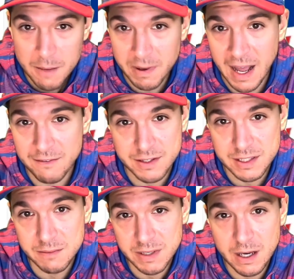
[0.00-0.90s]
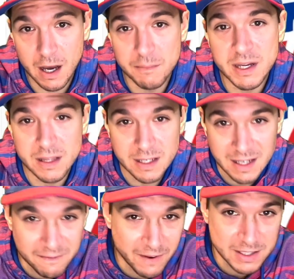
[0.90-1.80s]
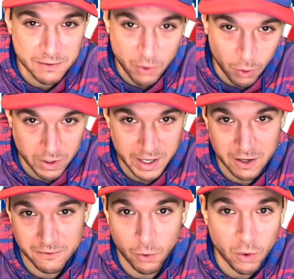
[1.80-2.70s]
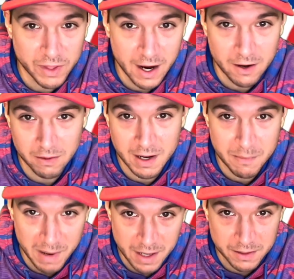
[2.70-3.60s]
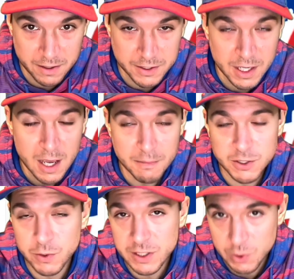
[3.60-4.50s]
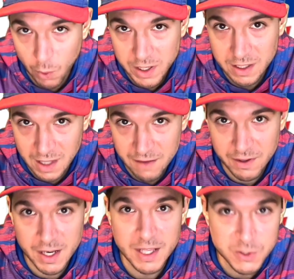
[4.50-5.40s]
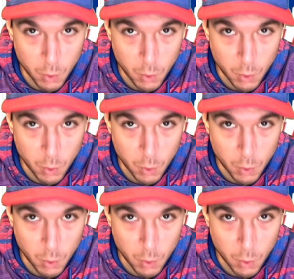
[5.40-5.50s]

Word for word: but obviously becoming the defensive coordinator for the Carolina Panthers between 2011 and